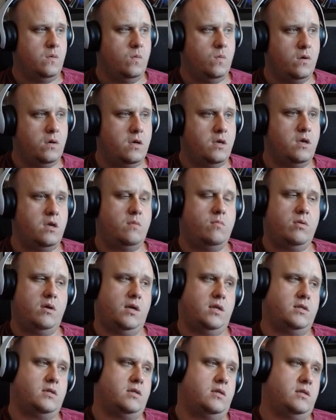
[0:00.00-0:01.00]
What are you
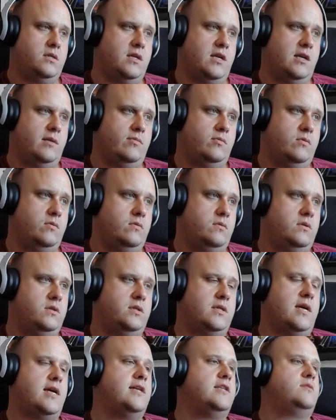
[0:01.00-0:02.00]
bringing to the table?
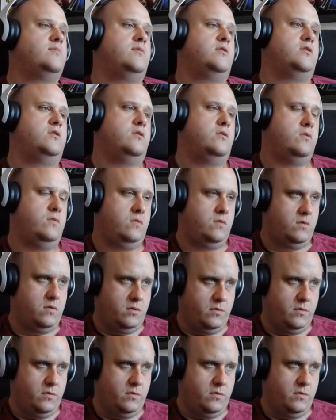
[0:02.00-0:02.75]
Seismitoad.